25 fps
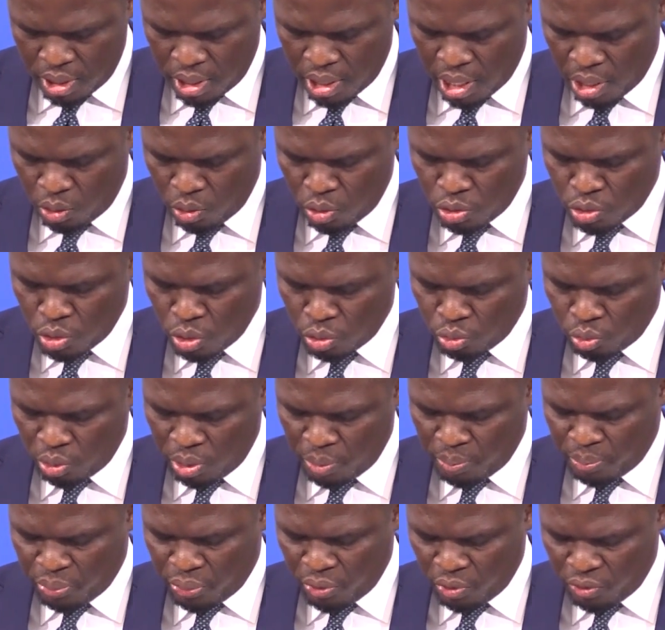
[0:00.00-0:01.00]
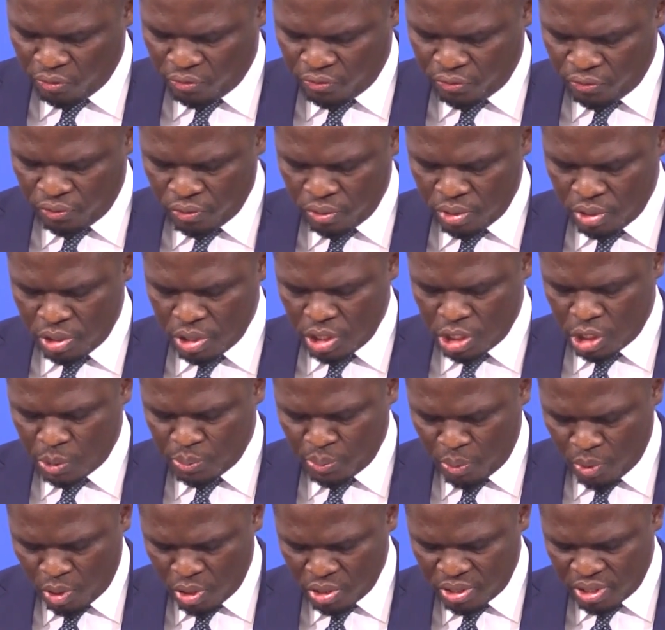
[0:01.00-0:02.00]
and also to improve
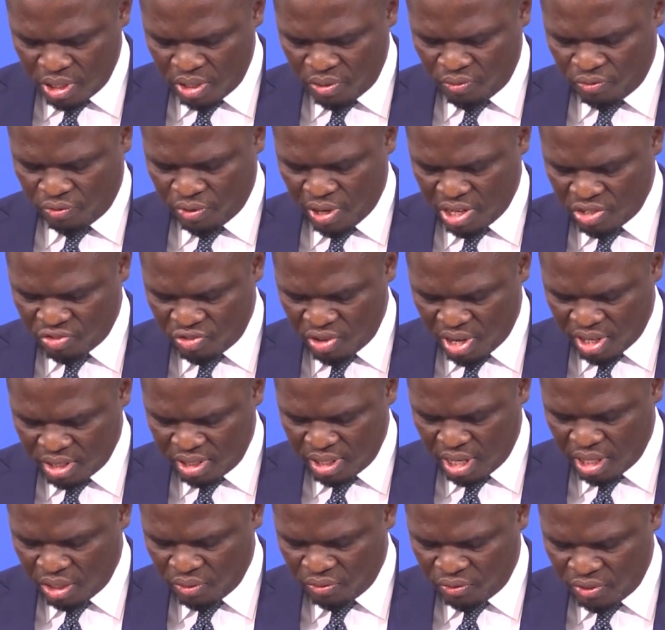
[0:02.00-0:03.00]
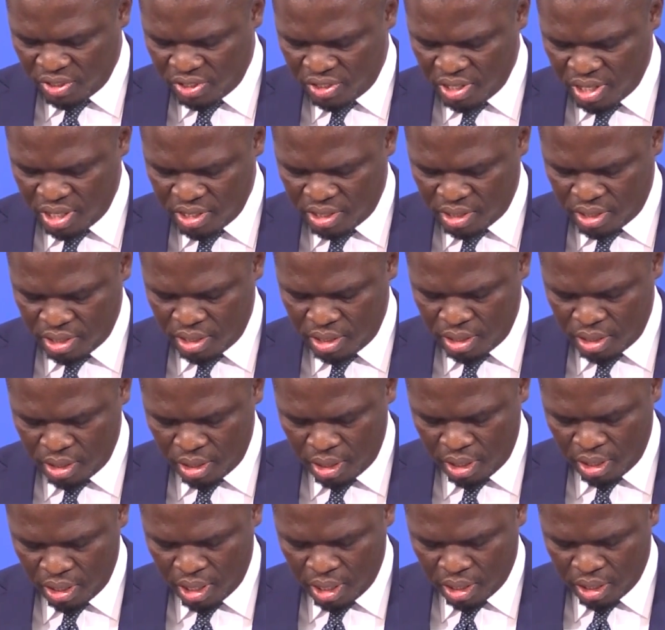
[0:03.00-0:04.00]
sports infrastructure deficiency
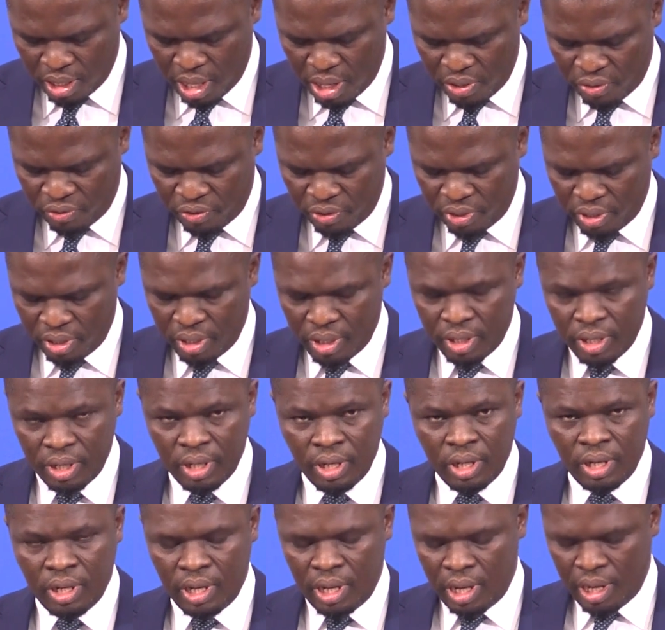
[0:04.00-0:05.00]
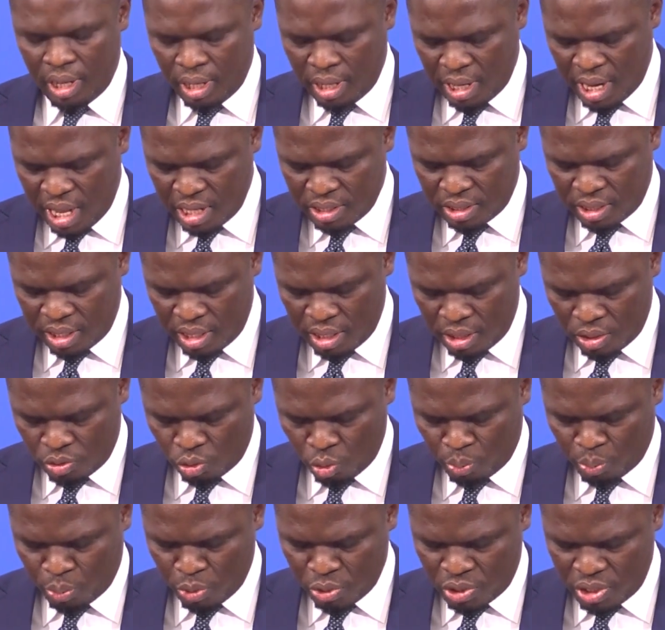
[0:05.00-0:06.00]
in the country, and lastly,
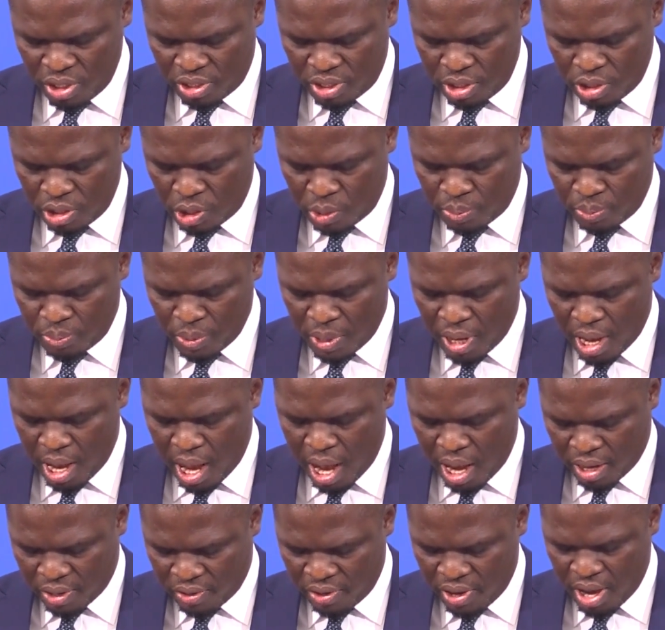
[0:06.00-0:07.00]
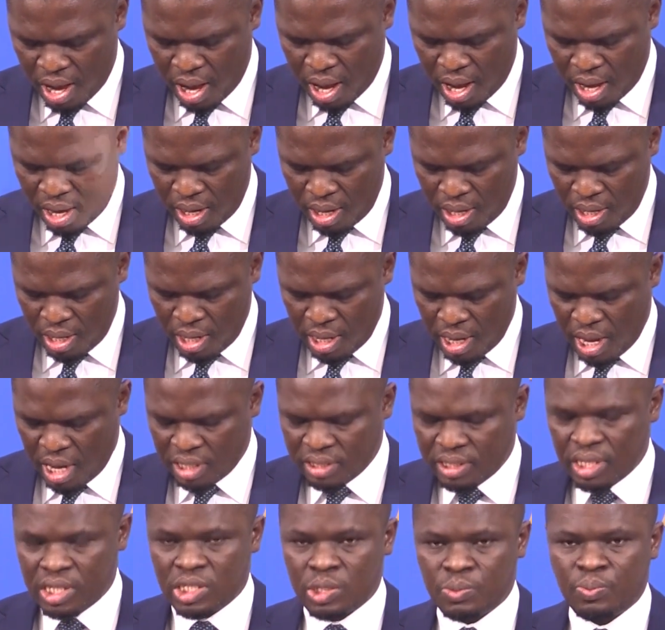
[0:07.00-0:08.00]
to position Accra
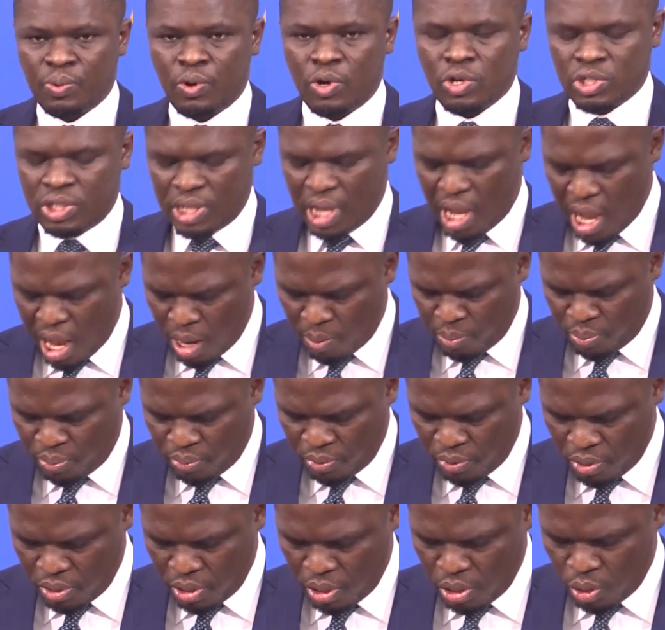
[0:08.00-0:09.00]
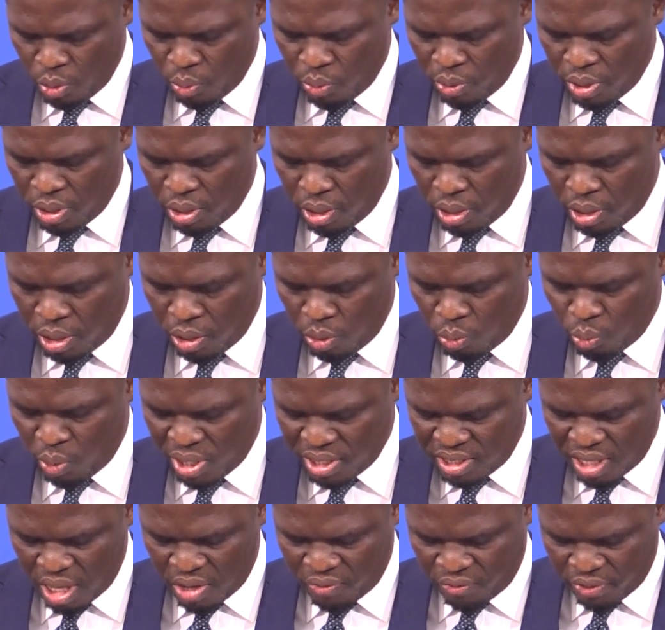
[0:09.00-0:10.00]
as a sports hub in
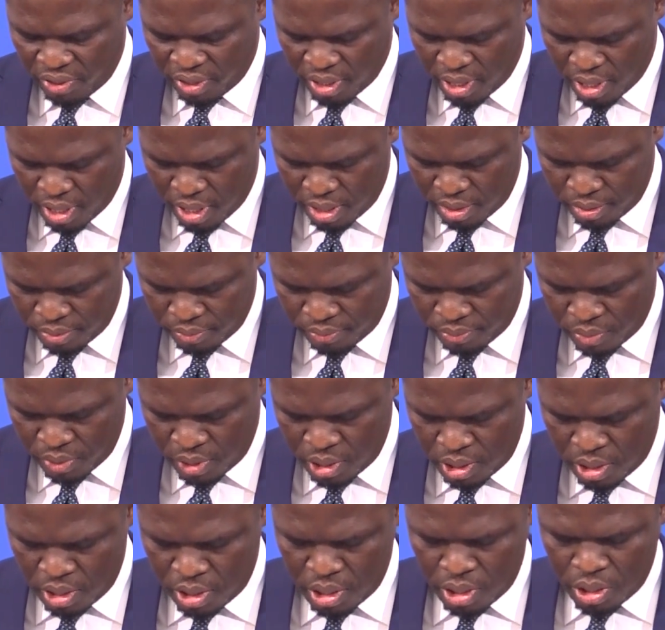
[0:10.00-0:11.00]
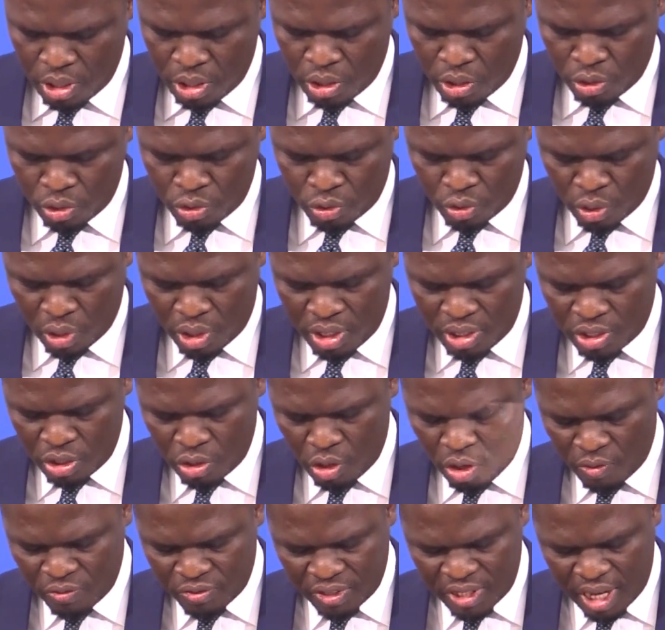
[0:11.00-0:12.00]
West Africa.
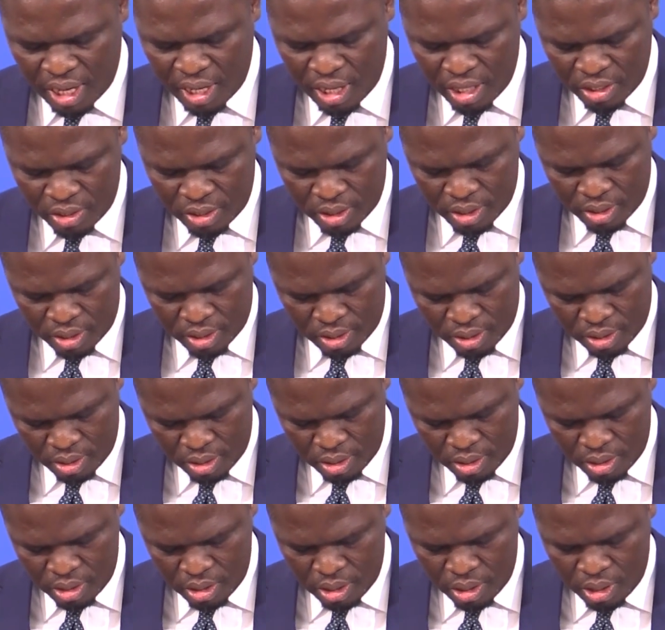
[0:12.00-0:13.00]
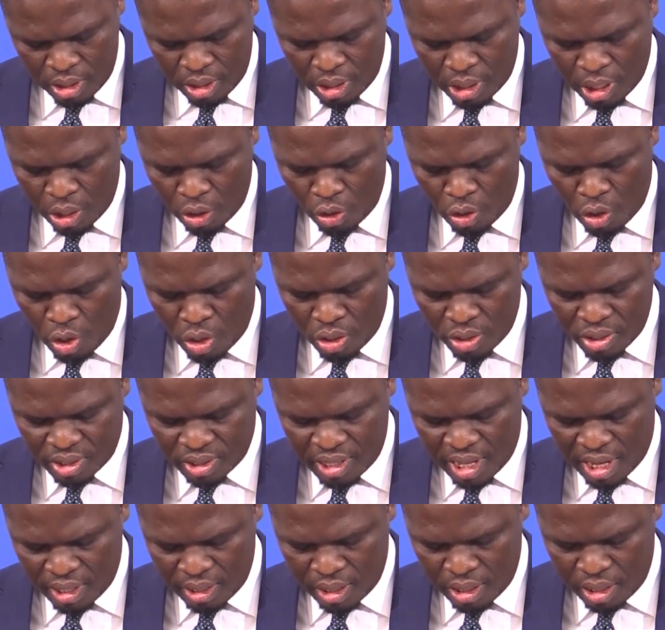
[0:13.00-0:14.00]
Resolution of challenges. The
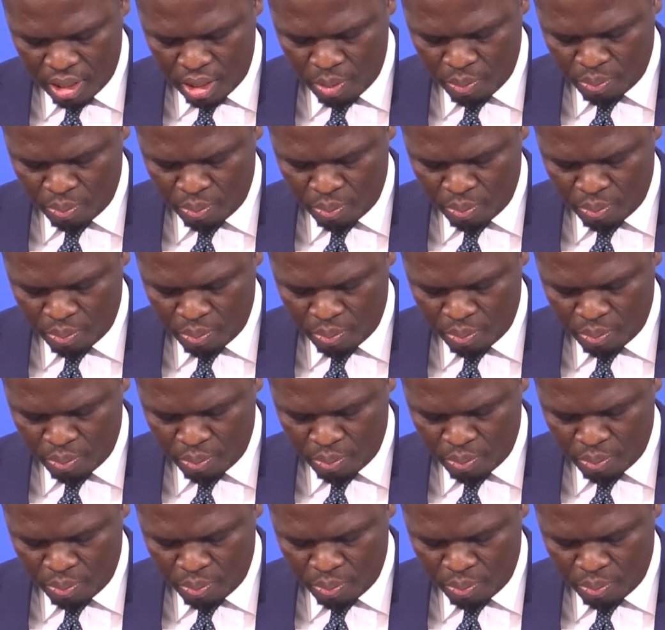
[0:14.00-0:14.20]
long-standing